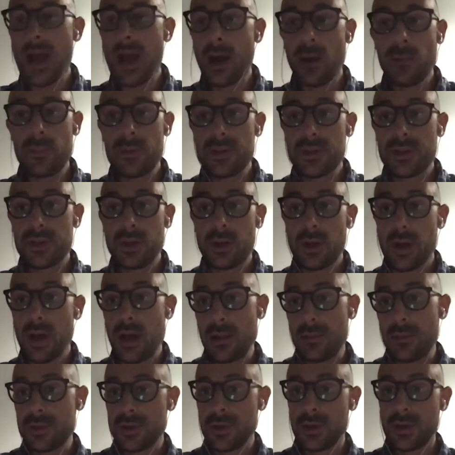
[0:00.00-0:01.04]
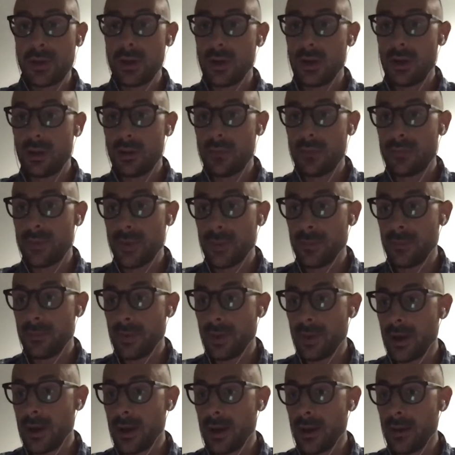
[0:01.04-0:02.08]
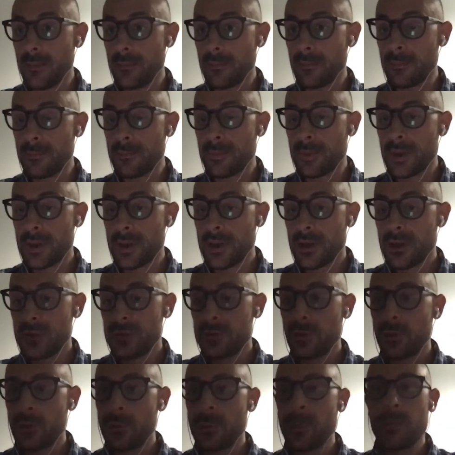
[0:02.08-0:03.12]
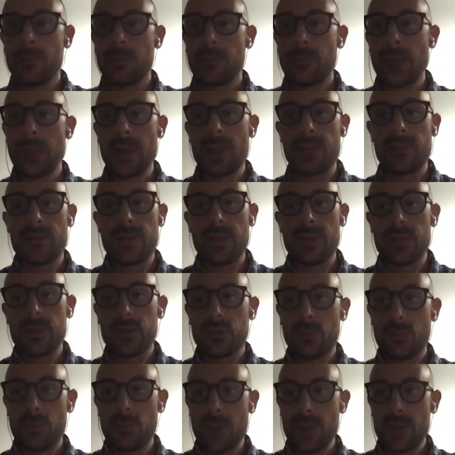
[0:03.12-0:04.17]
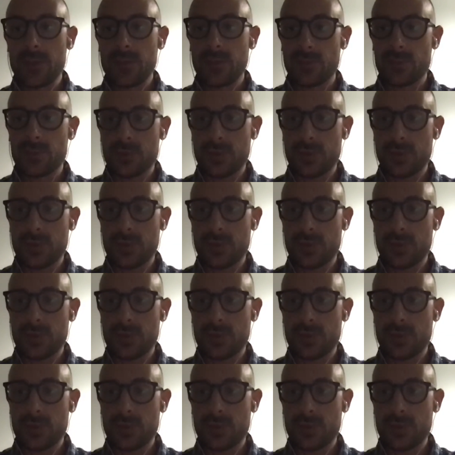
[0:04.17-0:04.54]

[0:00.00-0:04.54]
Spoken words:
I'll be sharing all of them. So Ryan, thank you so much for your